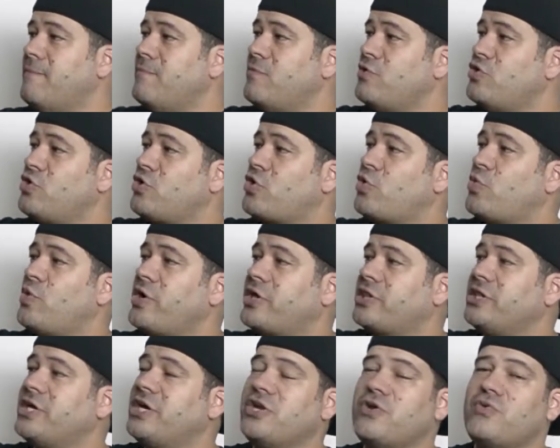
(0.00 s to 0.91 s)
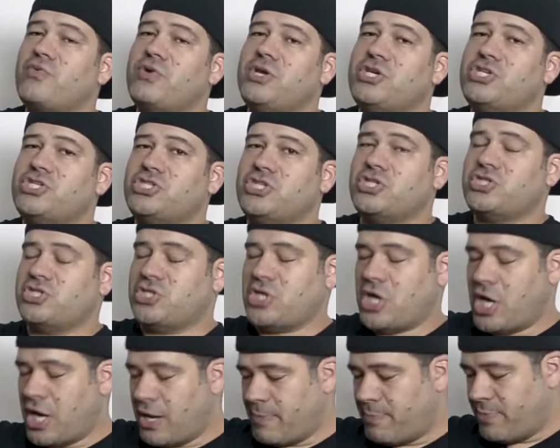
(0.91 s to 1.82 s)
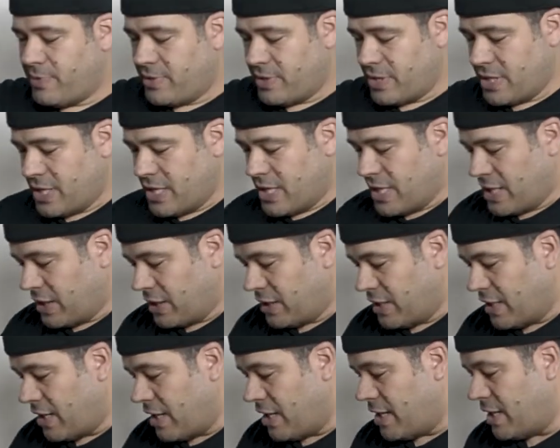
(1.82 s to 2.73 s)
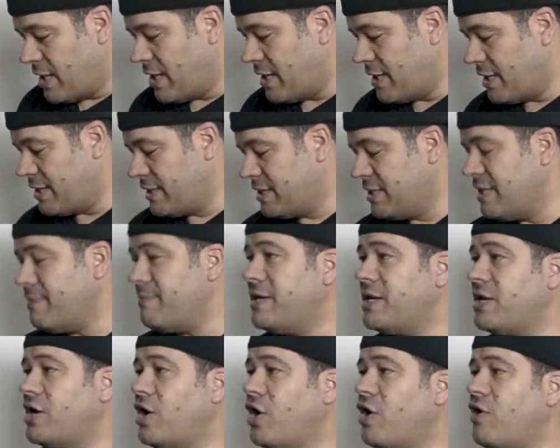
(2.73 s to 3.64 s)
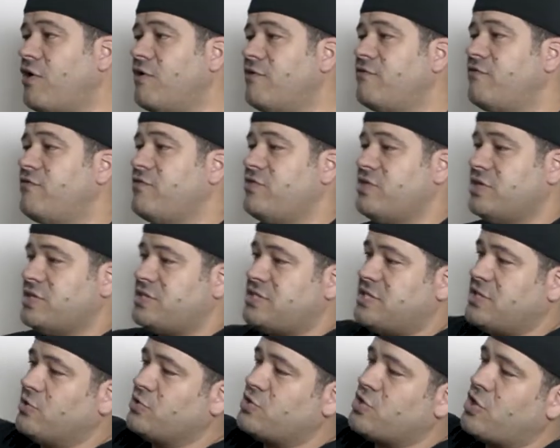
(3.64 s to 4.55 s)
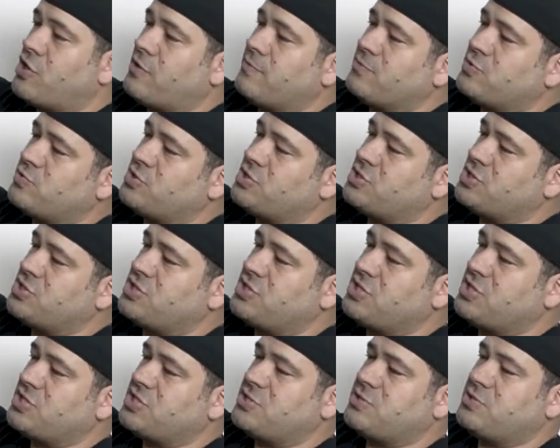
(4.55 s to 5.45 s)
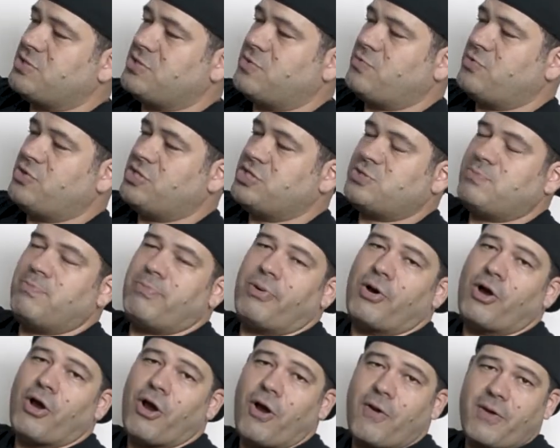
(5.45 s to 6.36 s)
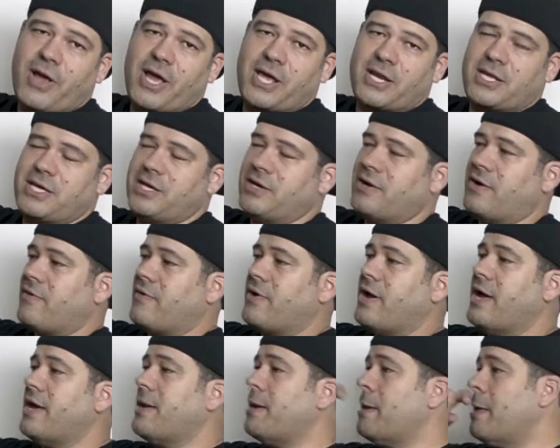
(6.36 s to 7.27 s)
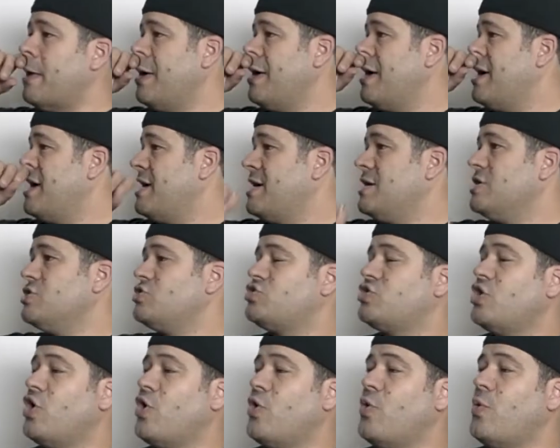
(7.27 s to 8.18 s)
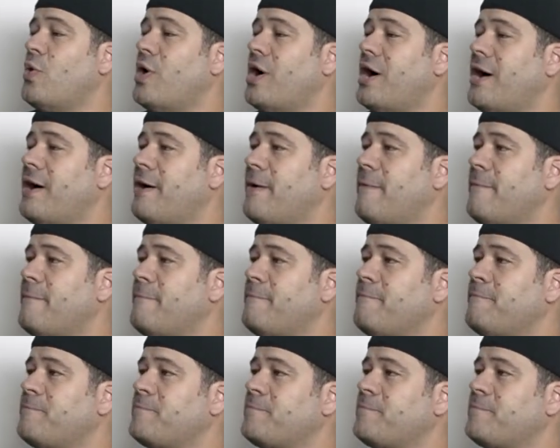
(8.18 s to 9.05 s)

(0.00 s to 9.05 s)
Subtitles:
you're quickly gonna reach the top limit of the tilt arms, which is this with this bar right here, right? So